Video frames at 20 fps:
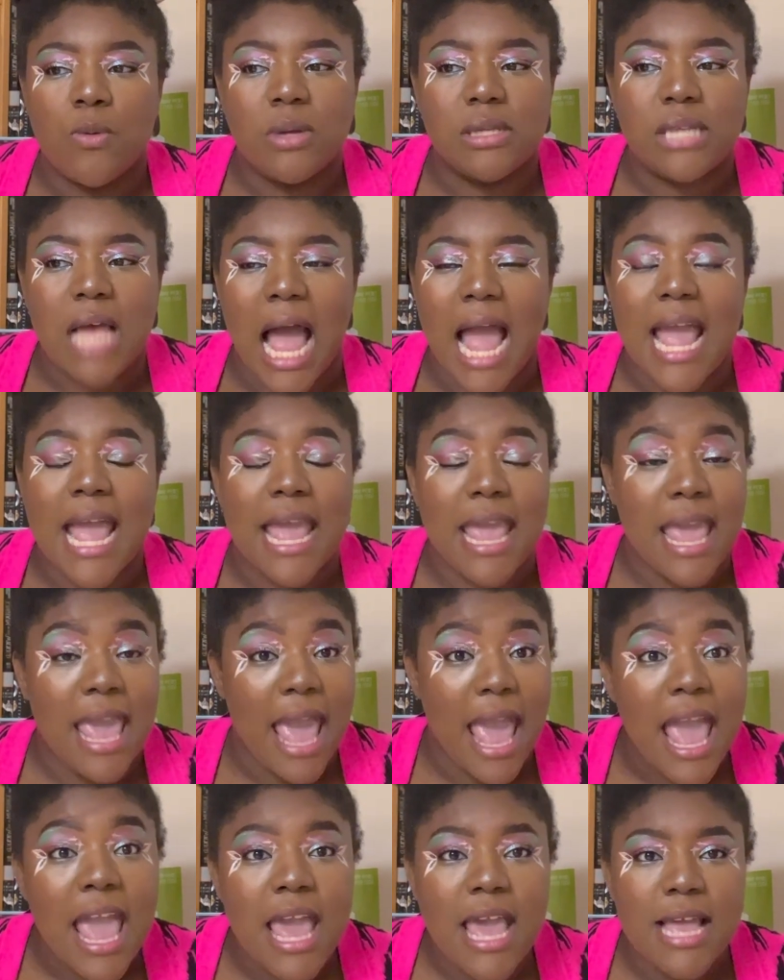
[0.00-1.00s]
I
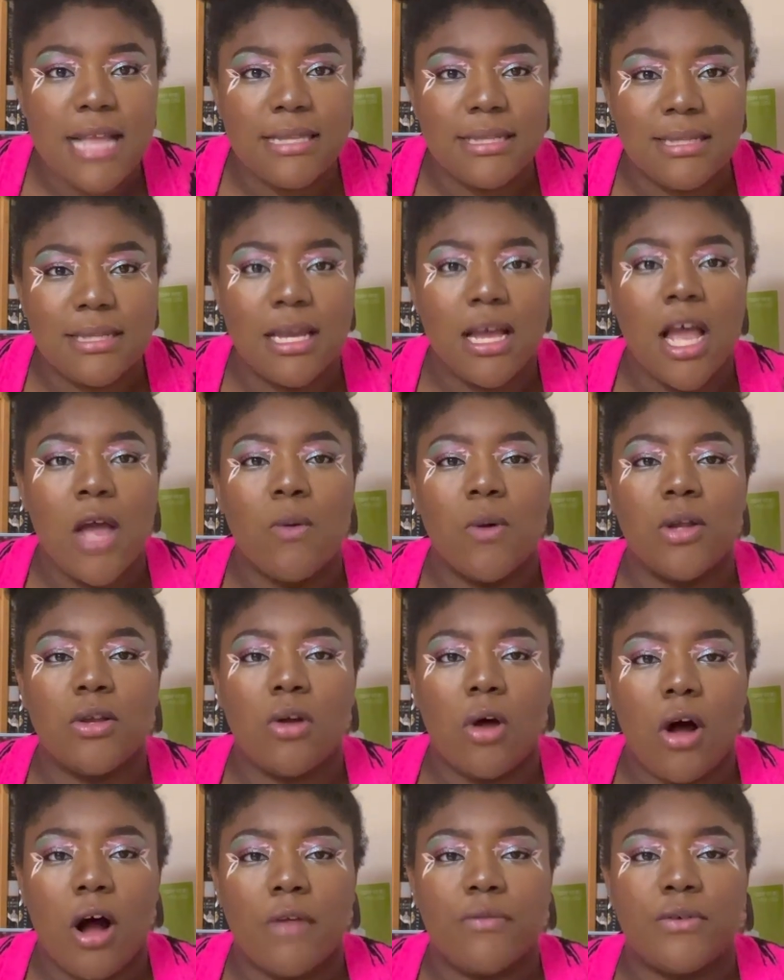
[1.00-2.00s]
hate when
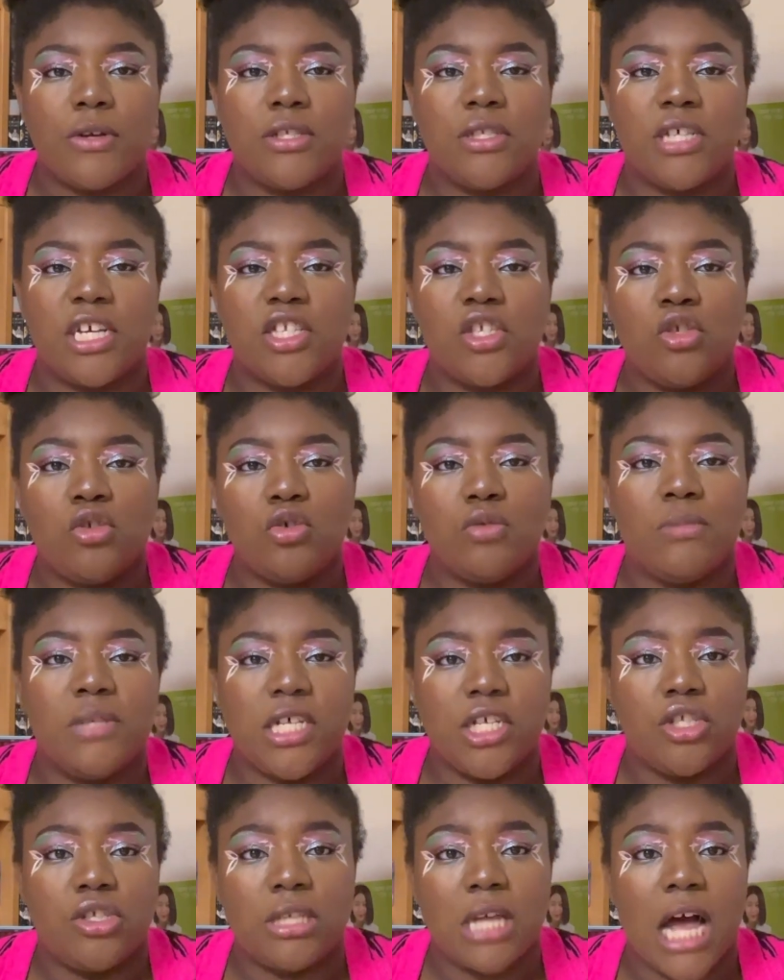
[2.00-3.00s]
authors does too
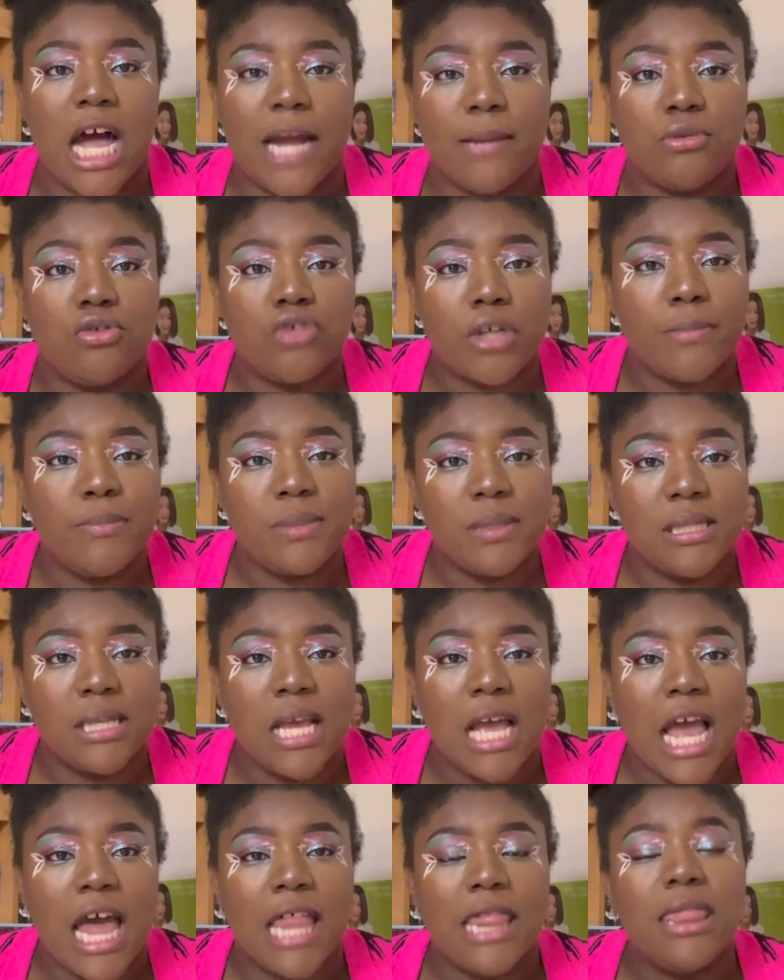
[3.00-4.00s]
many time jumps.
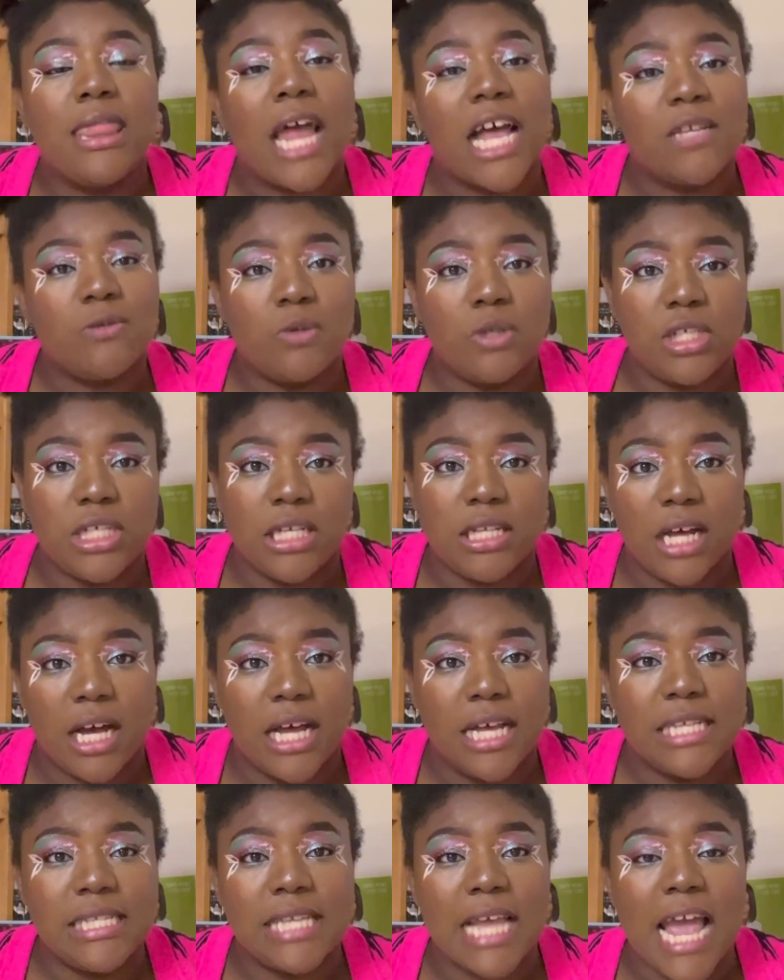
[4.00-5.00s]
That's what she
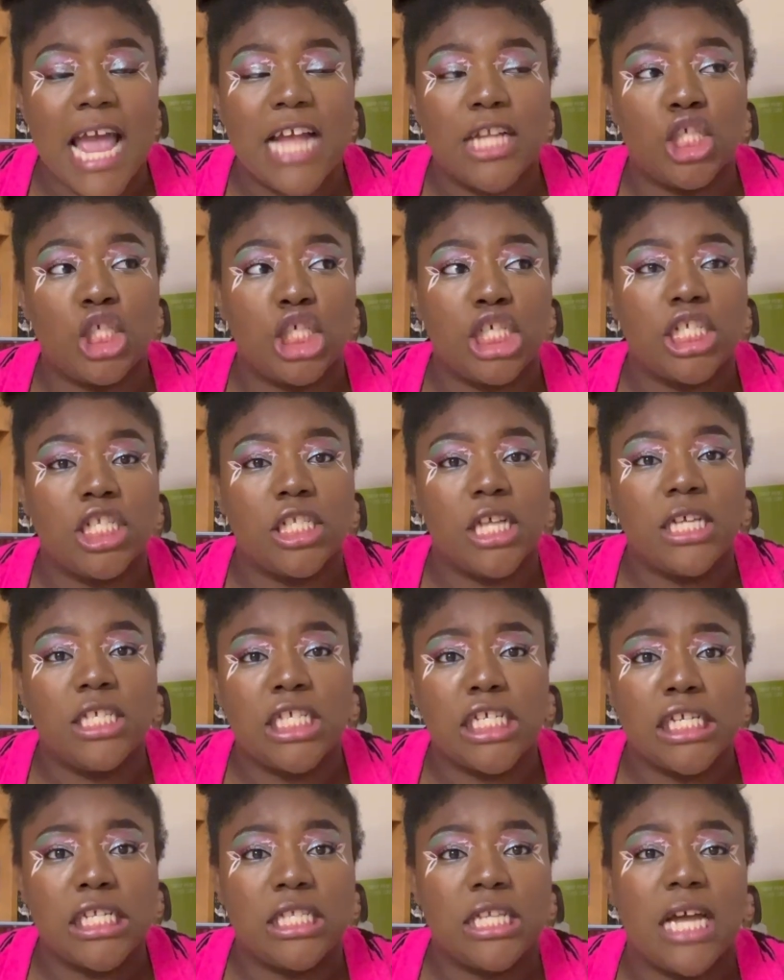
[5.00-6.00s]
does. And she does
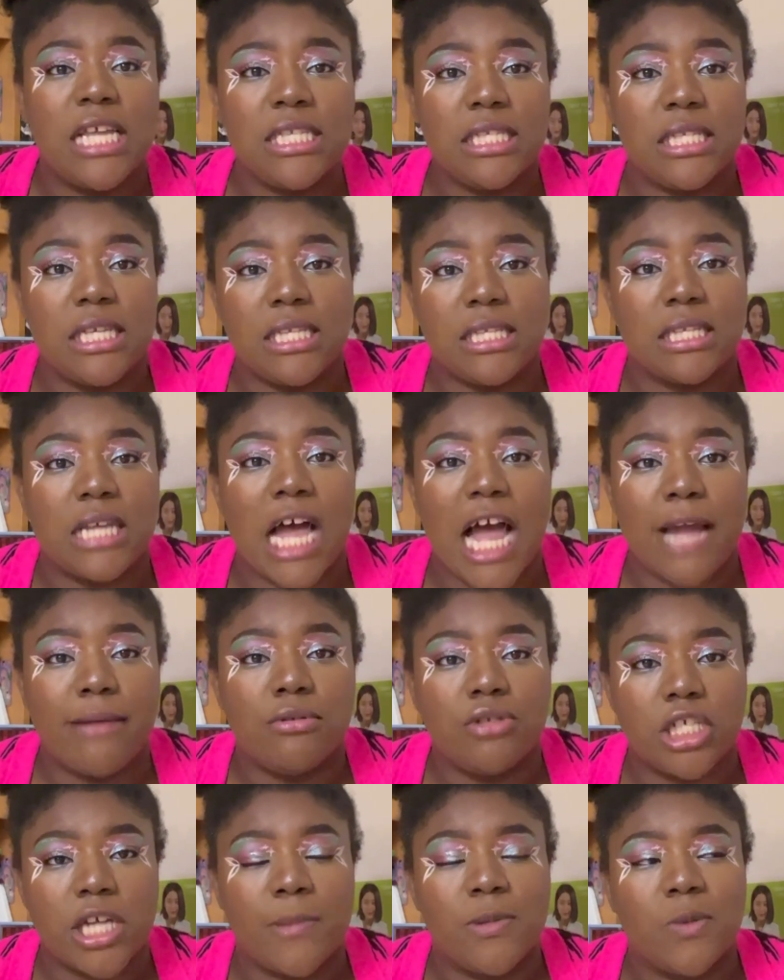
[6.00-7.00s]
these
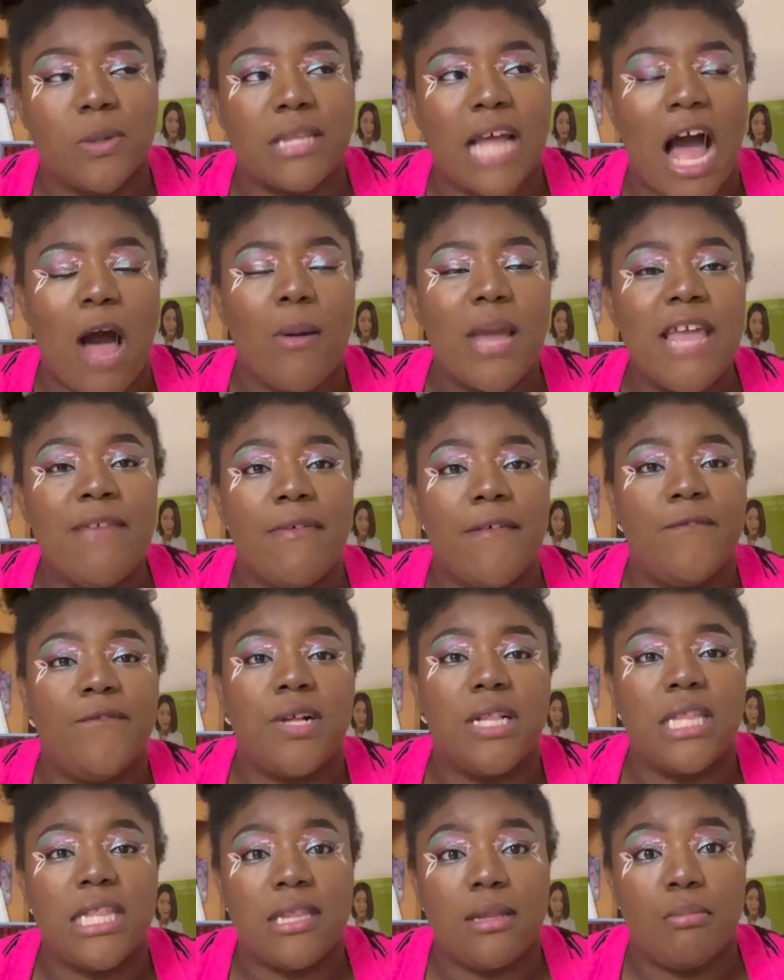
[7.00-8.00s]
time jumps without even
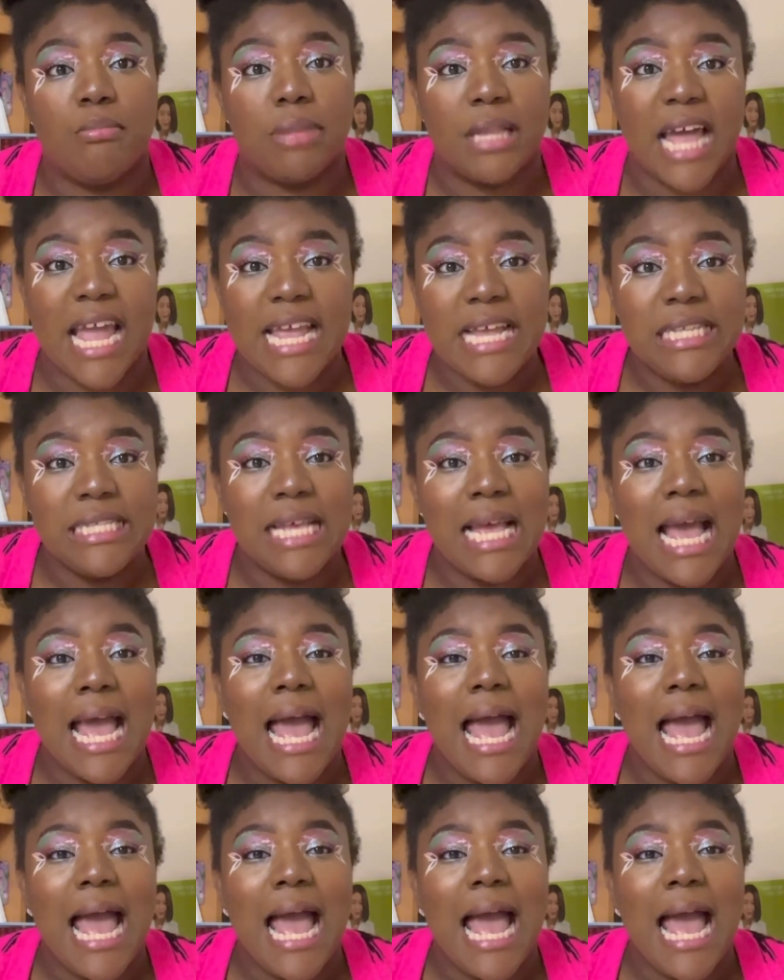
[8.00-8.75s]
filling the blanks.